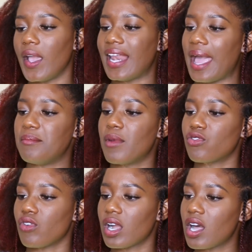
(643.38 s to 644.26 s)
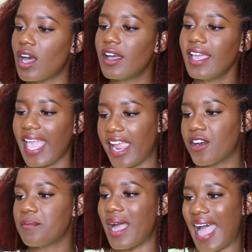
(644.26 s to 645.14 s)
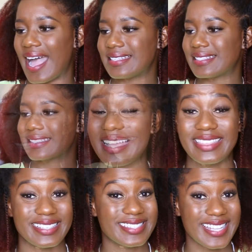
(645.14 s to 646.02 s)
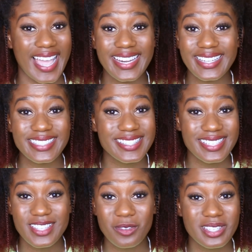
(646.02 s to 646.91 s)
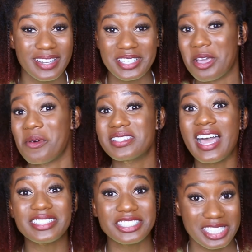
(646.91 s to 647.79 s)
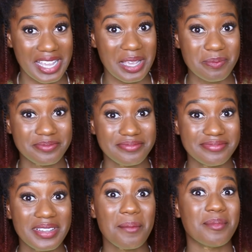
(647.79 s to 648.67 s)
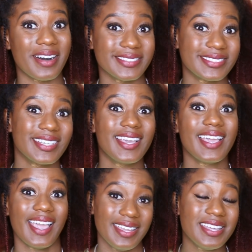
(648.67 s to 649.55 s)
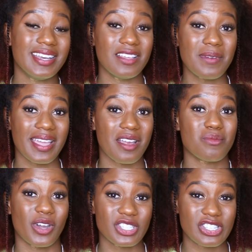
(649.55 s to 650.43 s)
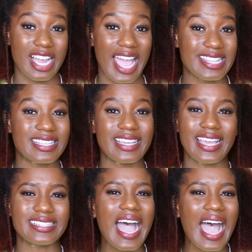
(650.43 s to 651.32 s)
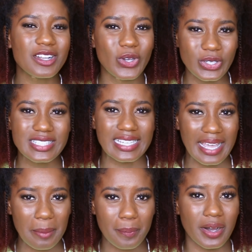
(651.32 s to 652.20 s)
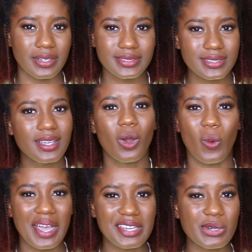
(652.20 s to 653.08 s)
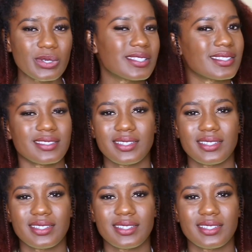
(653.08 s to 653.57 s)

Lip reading: Oil and Morocco Hair Mask. This tiny little 6-ounce container was not cheap, but it did leave my hair moisturized. It had good sleep, but one use?